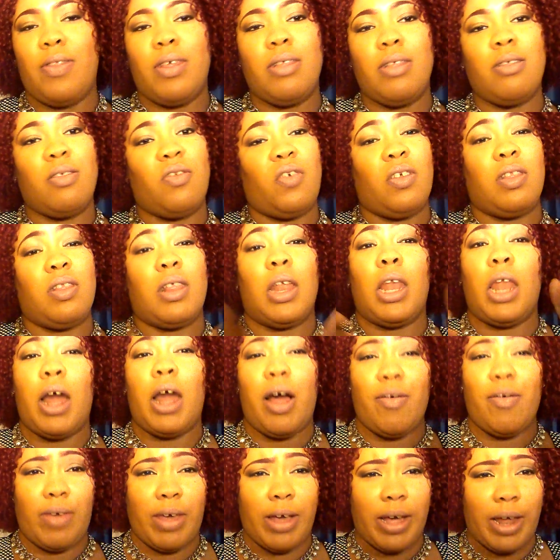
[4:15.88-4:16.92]
this is just the
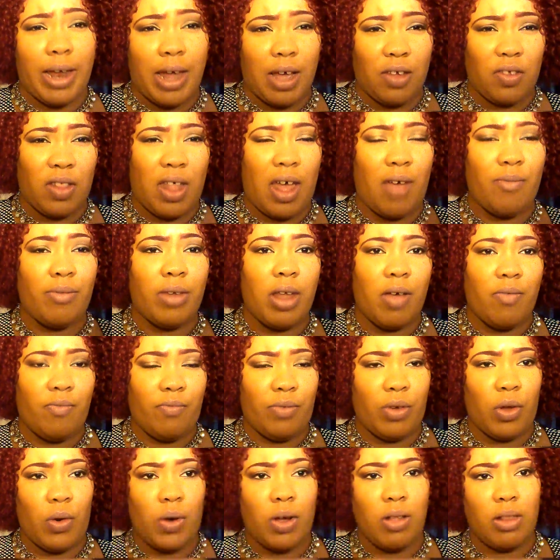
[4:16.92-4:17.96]
Love in collection. They have Love in
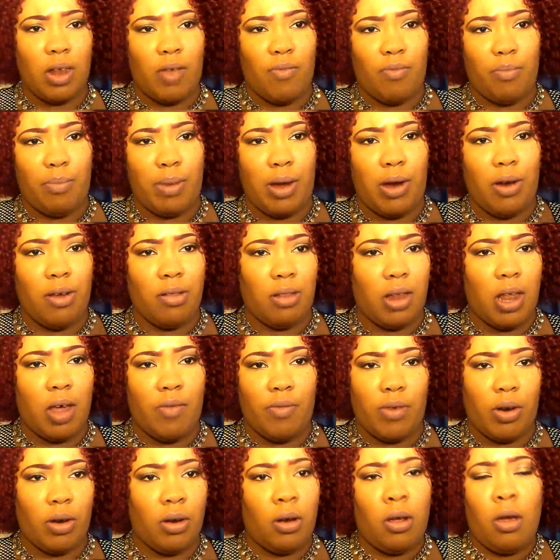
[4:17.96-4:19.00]
Florence, Love in Paris,
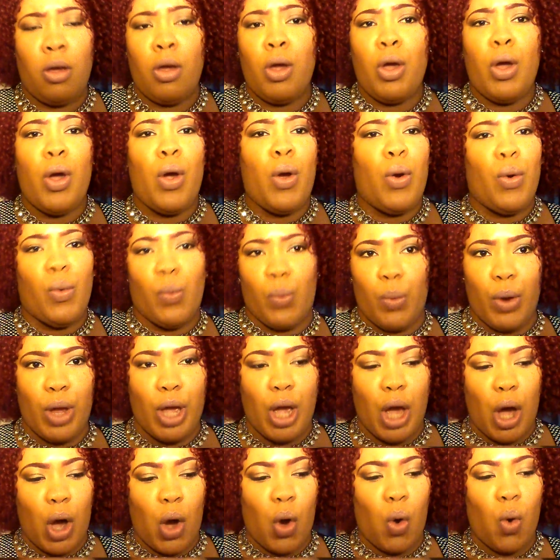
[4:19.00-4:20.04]
Love in
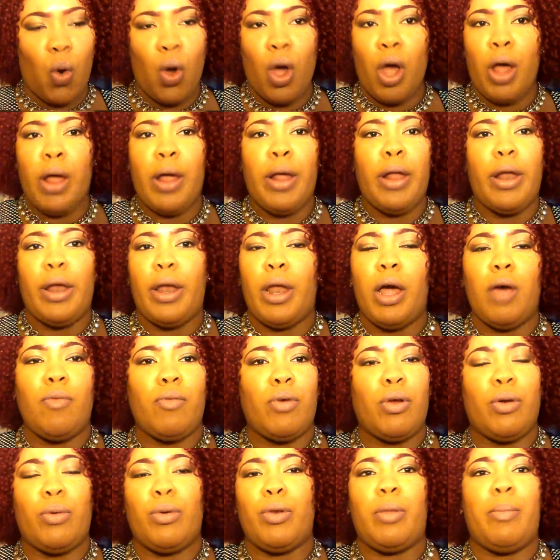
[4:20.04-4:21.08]
Rio,
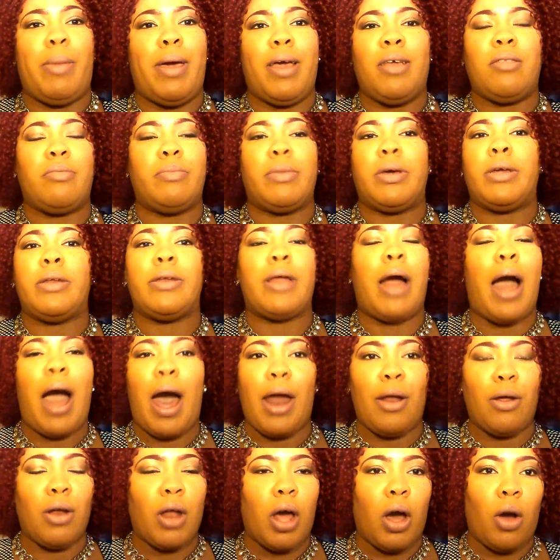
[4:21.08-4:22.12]
Love in the Basement,
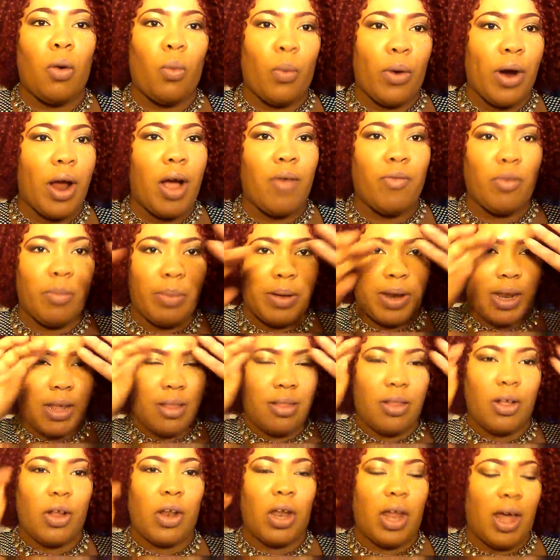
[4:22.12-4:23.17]
I don't know, wherever, but
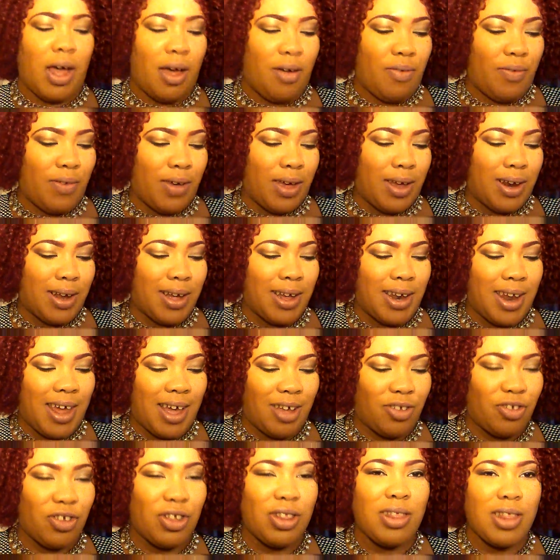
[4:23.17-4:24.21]
it's their Love in
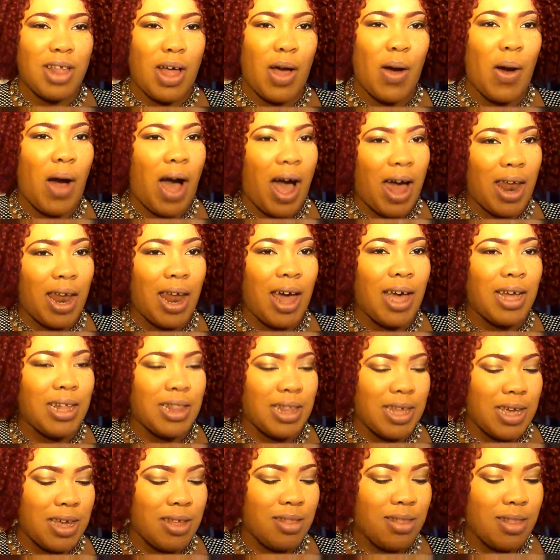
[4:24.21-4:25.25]
collection. So I like
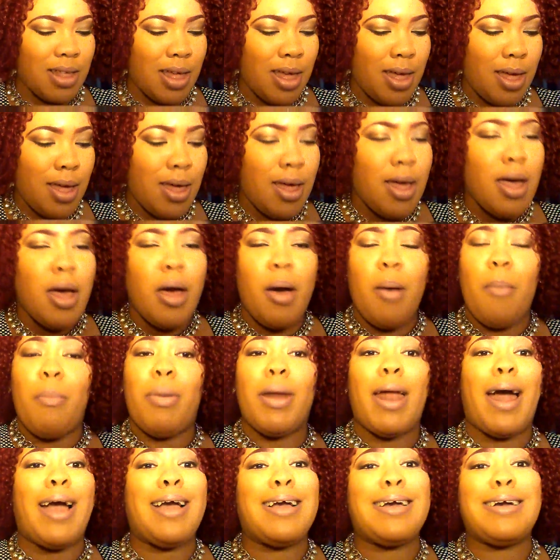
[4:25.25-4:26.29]
NYX,
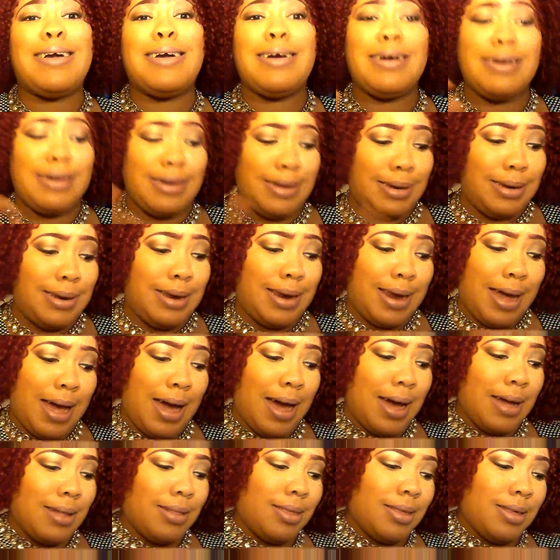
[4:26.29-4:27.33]
but I could
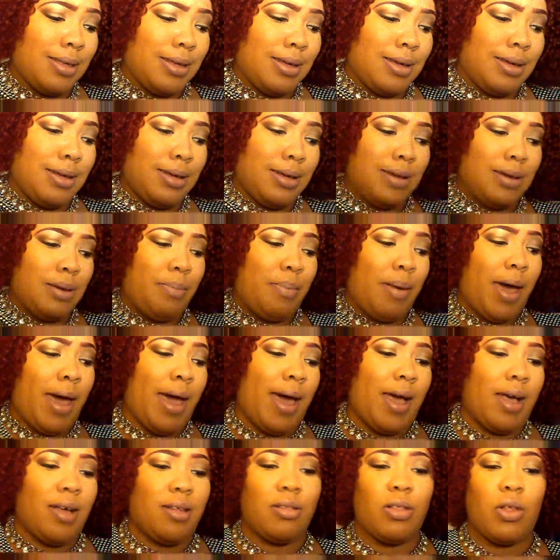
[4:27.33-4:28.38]
not
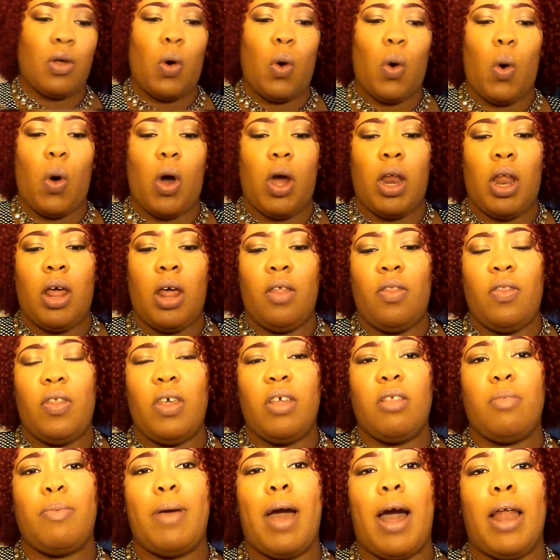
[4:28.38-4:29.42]
pass on
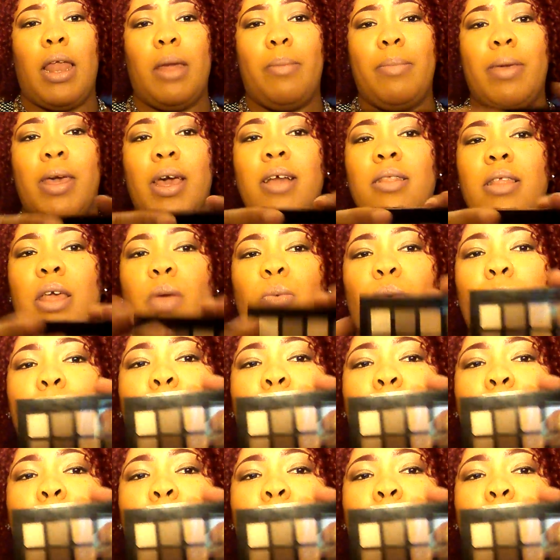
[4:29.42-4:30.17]
this palette because it